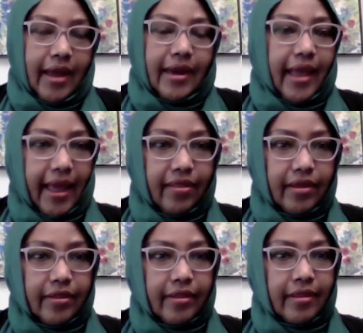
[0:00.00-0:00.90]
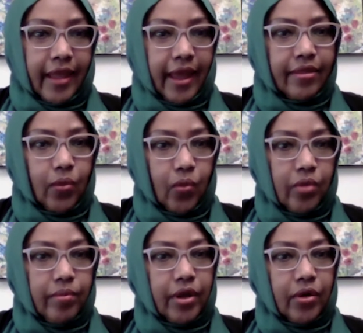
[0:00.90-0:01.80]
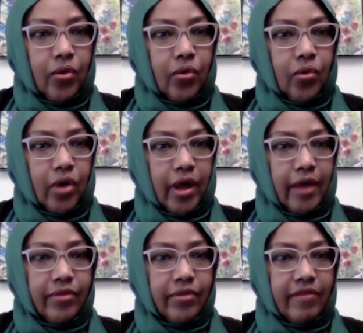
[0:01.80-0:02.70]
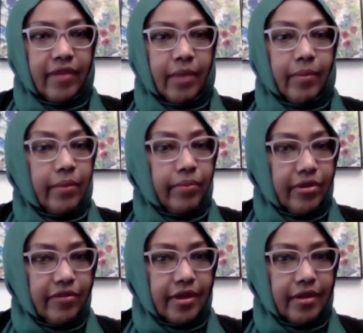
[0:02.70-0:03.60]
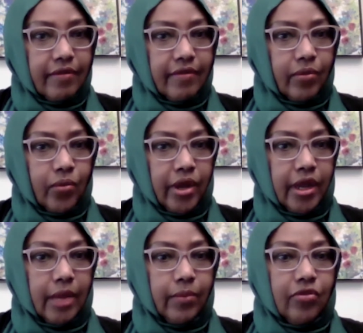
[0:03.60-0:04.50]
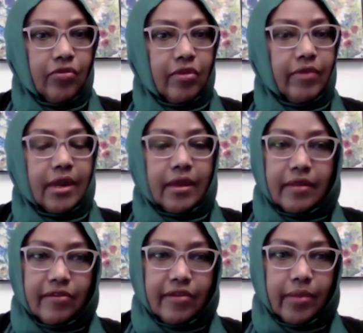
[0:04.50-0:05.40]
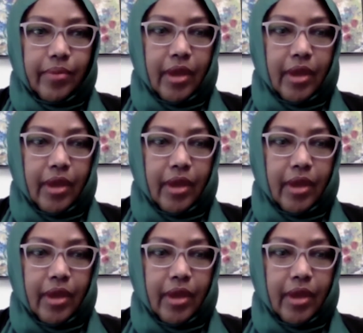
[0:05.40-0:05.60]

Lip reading: gather the other women who have the same ambitions when it comes to civic leadership.